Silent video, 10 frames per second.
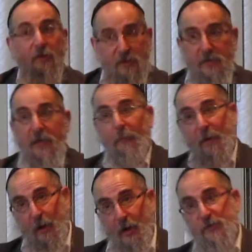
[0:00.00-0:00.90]
can you get
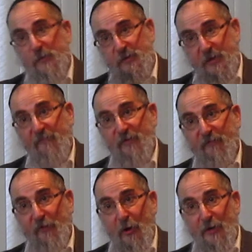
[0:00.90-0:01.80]
my husband to give a
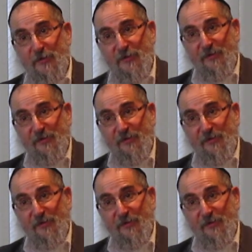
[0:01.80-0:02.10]
divorce?